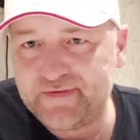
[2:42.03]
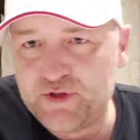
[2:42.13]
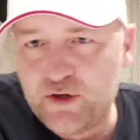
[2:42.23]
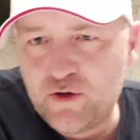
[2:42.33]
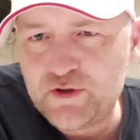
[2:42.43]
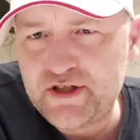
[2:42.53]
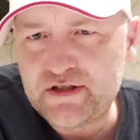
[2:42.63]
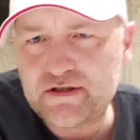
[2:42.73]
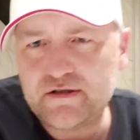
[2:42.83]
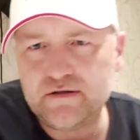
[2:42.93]
The nose
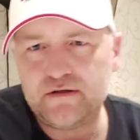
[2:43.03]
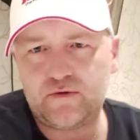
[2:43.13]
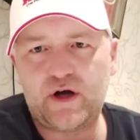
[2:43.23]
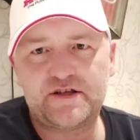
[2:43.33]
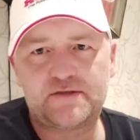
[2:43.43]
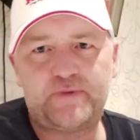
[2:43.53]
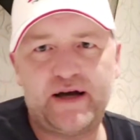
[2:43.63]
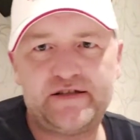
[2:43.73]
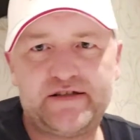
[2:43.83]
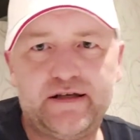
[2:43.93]
is rather
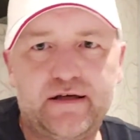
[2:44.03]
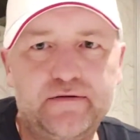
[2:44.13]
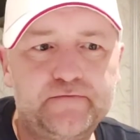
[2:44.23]
spicy,